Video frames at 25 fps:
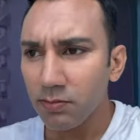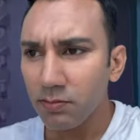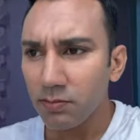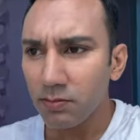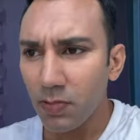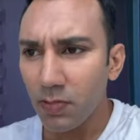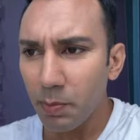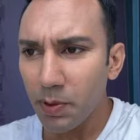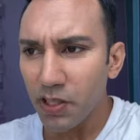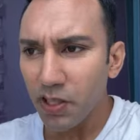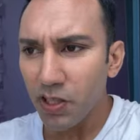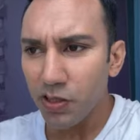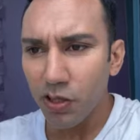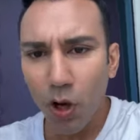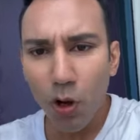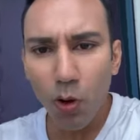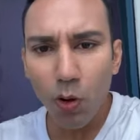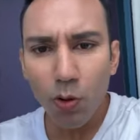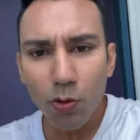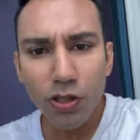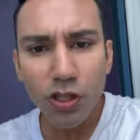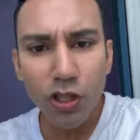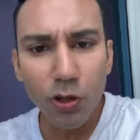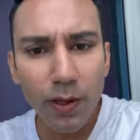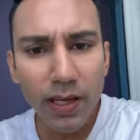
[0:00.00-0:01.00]
Let me just
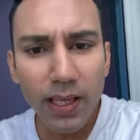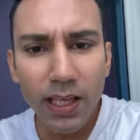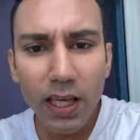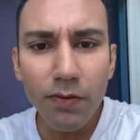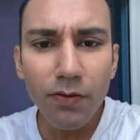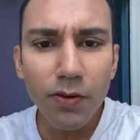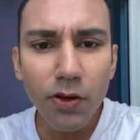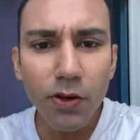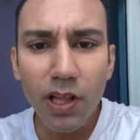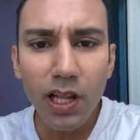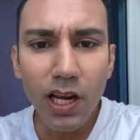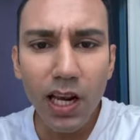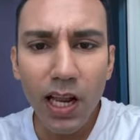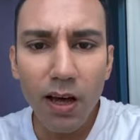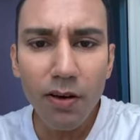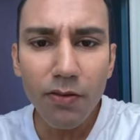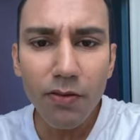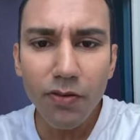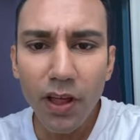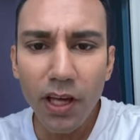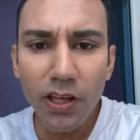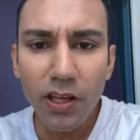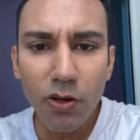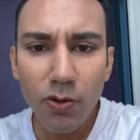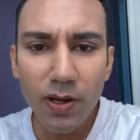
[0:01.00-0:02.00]
hold you and give you the
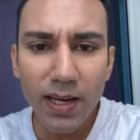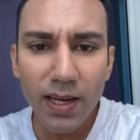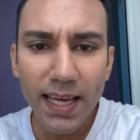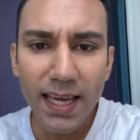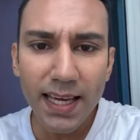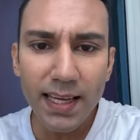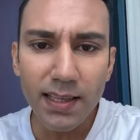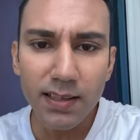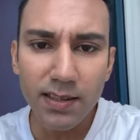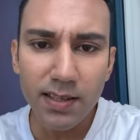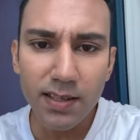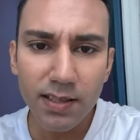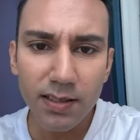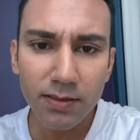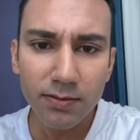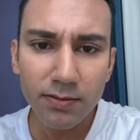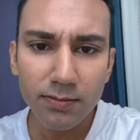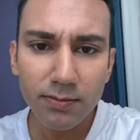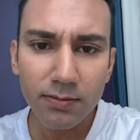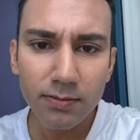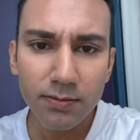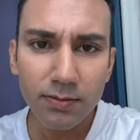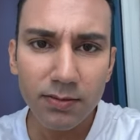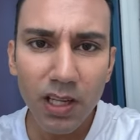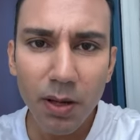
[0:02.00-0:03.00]
love that you need.
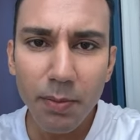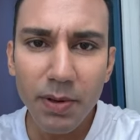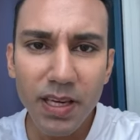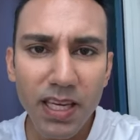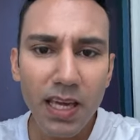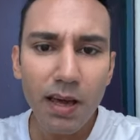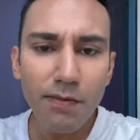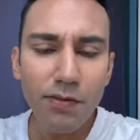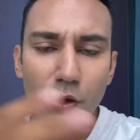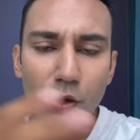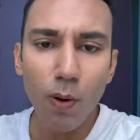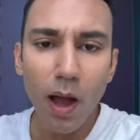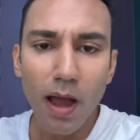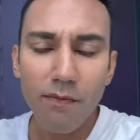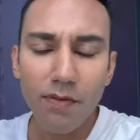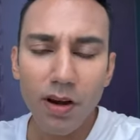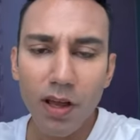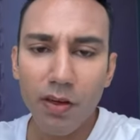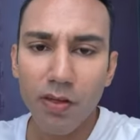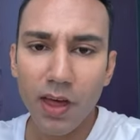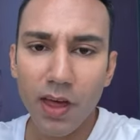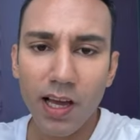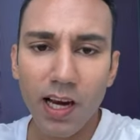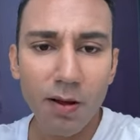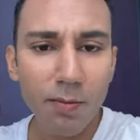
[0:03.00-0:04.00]
Let me give you
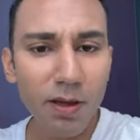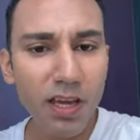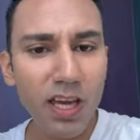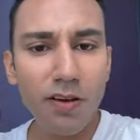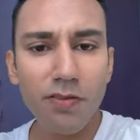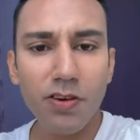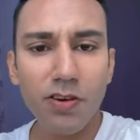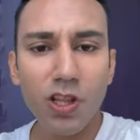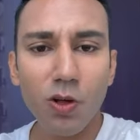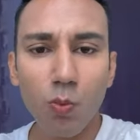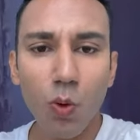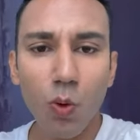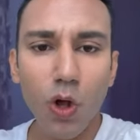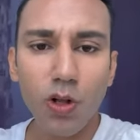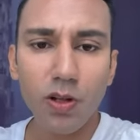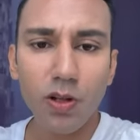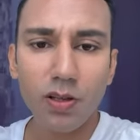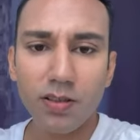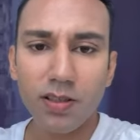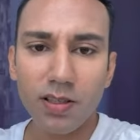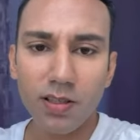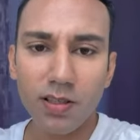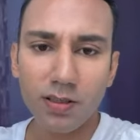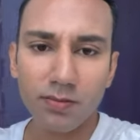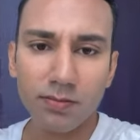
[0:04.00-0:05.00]
everything. Let me give you the
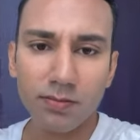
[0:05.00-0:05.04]
world